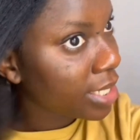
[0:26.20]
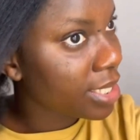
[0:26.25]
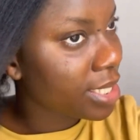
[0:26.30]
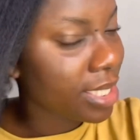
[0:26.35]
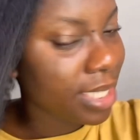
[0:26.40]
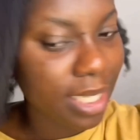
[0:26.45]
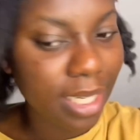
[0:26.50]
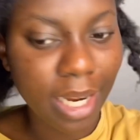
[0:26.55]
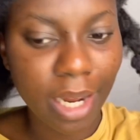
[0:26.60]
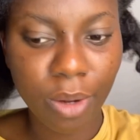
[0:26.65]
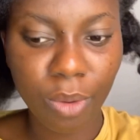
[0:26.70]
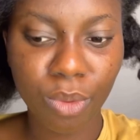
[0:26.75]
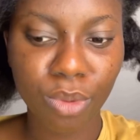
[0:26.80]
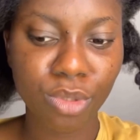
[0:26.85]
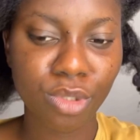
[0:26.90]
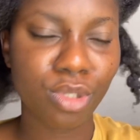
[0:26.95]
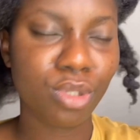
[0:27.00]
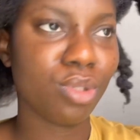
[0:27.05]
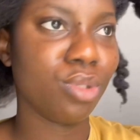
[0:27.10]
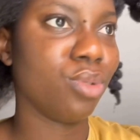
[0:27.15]
thing I want
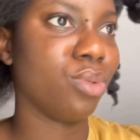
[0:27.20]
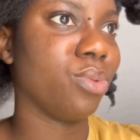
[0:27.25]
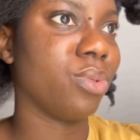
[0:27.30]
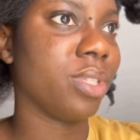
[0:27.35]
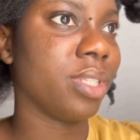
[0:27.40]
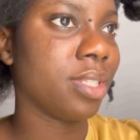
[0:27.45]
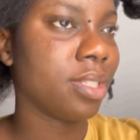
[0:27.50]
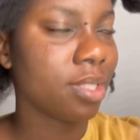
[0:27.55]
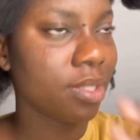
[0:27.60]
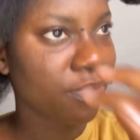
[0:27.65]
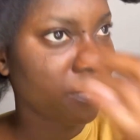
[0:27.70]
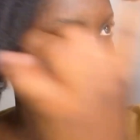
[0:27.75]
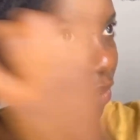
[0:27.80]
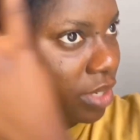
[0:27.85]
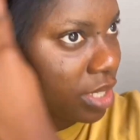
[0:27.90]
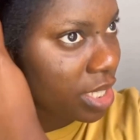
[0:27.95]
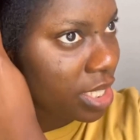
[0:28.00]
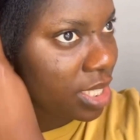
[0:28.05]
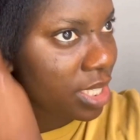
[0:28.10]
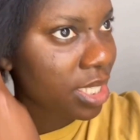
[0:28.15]
to do is for
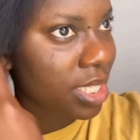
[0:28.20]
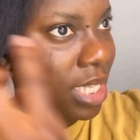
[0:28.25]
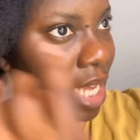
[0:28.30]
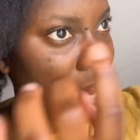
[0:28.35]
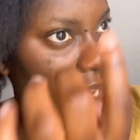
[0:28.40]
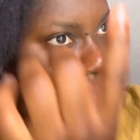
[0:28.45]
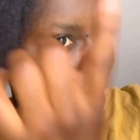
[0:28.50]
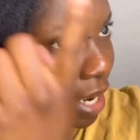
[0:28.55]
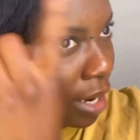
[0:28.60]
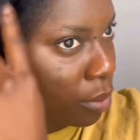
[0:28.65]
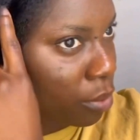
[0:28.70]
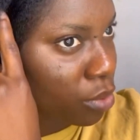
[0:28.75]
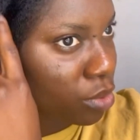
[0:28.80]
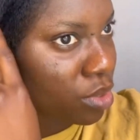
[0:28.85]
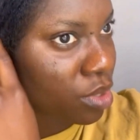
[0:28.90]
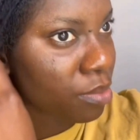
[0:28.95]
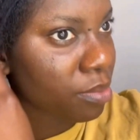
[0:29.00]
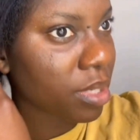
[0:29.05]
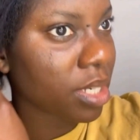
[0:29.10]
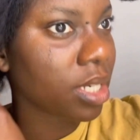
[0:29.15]
this side I want to
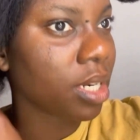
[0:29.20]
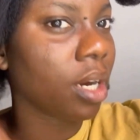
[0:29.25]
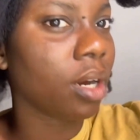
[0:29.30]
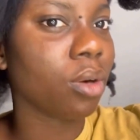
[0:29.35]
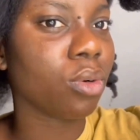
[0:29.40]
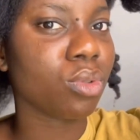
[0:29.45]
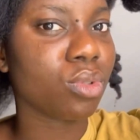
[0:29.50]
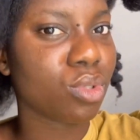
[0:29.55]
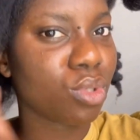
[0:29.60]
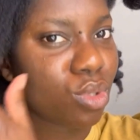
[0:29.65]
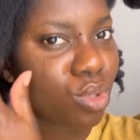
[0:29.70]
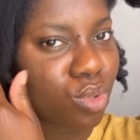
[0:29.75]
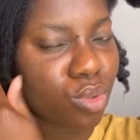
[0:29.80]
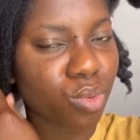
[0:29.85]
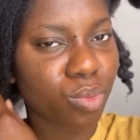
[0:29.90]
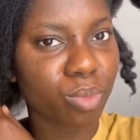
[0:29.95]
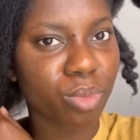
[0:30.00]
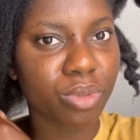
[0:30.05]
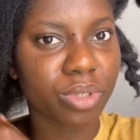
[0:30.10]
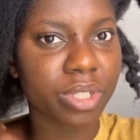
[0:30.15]
make out 2
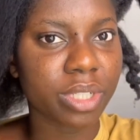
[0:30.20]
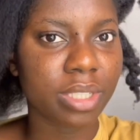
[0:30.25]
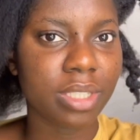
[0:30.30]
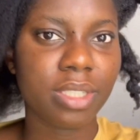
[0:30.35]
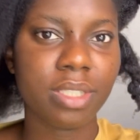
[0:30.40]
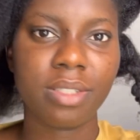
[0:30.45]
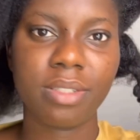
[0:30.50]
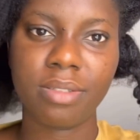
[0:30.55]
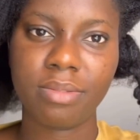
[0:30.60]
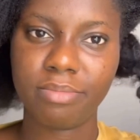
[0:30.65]
braids.